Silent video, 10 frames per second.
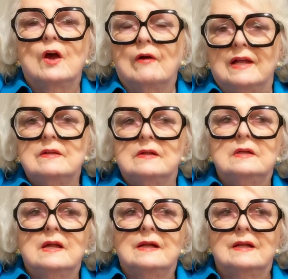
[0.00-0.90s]
all right,
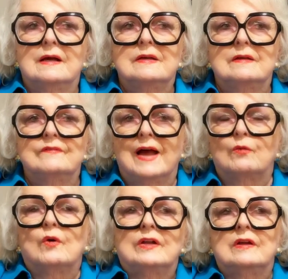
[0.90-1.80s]
in
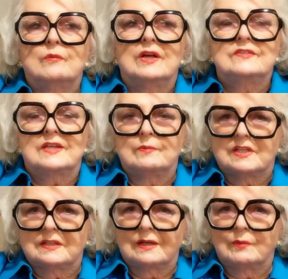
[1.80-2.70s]
fact, one
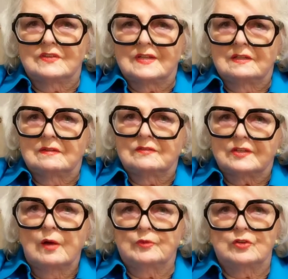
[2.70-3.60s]
subject was in
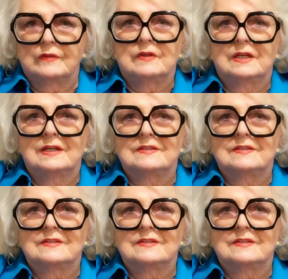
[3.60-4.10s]
sculpture.